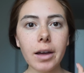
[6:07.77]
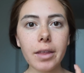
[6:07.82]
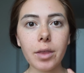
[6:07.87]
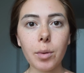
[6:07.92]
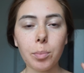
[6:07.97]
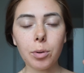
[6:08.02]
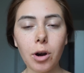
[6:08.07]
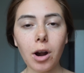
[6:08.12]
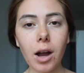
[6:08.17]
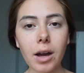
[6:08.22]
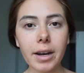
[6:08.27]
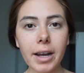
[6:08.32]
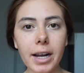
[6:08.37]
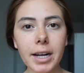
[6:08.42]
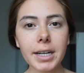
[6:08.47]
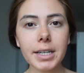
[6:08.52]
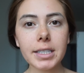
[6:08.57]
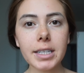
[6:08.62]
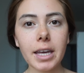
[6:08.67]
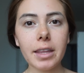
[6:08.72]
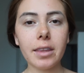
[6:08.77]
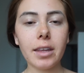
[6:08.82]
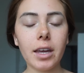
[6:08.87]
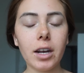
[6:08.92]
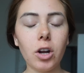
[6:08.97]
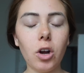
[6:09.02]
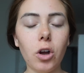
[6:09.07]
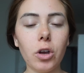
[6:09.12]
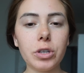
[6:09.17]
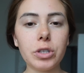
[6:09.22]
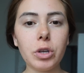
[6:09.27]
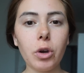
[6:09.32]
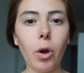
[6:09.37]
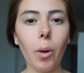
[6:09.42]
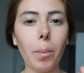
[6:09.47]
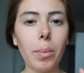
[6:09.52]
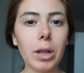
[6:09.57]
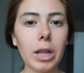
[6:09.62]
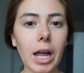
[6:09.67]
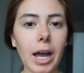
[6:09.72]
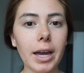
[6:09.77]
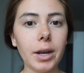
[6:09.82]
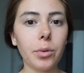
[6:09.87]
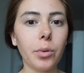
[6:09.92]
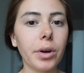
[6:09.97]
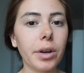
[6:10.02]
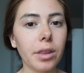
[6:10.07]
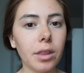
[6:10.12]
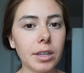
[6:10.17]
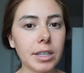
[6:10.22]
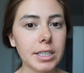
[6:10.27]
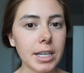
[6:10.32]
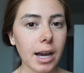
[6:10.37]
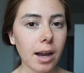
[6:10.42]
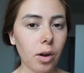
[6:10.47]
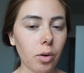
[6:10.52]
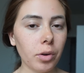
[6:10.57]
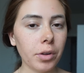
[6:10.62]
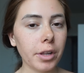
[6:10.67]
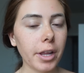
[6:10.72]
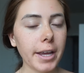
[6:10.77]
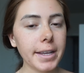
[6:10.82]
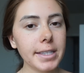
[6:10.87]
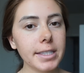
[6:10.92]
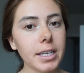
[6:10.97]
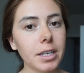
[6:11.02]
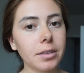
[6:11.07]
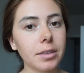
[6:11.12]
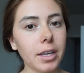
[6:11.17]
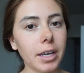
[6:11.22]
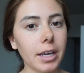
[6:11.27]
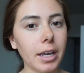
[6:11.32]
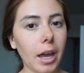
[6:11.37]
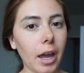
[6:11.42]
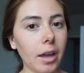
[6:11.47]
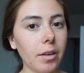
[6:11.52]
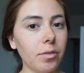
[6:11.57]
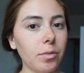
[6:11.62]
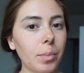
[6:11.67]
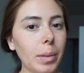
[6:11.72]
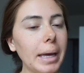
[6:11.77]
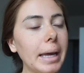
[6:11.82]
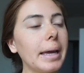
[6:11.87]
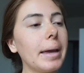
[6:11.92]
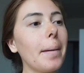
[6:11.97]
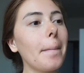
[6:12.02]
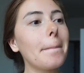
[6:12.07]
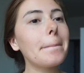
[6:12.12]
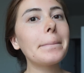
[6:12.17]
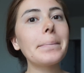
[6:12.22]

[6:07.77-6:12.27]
the product and then also applied one of the towelettes that they gave me.